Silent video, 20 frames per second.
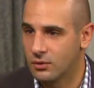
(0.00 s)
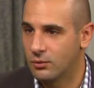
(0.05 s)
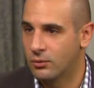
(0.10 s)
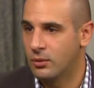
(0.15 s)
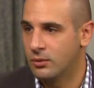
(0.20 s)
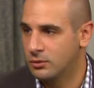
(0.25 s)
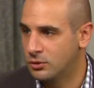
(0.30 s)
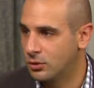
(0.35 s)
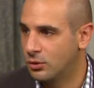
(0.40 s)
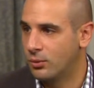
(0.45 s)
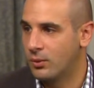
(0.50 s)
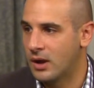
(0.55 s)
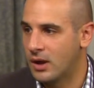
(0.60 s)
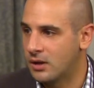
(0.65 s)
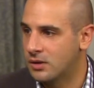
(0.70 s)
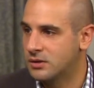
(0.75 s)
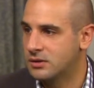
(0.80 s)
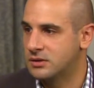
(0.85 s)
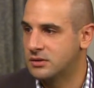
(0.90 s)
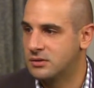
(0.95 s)
a mm-hmm. little
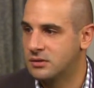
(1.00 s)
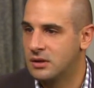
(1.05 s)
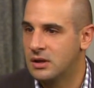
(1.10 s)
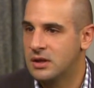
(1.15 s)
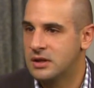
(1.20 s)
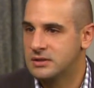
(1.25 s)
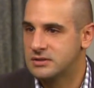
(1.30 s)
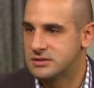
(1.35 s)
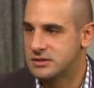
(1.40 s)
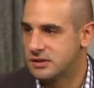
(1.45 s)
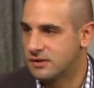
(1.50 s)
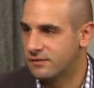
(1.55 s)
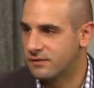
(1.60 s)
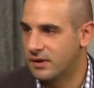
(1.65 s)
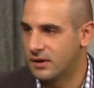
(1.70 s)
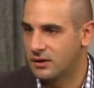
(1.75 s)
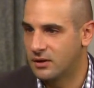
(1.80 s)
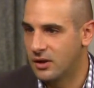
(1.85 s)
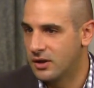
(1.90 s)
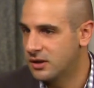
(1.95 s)
while and see if
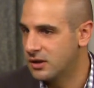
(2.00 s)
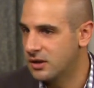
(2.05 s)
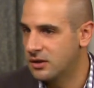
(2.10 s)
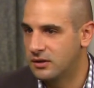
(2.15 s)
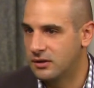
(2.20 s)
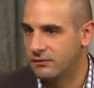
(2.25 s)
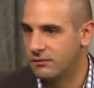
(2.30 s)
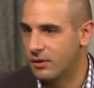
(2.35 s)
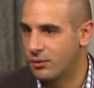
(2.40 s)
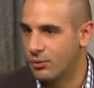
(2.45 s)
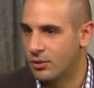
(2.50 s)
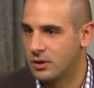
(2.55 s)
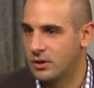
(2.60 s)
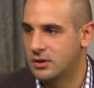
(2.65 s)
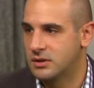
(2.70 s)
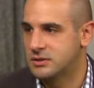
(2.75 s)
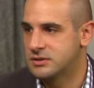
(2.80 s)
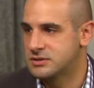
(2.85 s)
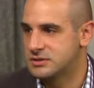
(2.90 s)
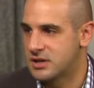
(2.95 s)
I like it and if I want
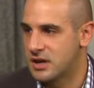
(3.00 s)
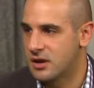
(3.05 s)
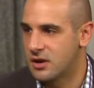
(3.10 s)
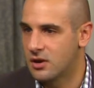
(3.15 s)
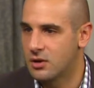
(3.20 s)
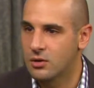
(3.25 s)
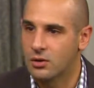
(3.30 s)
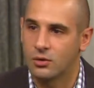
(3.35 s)
to stay here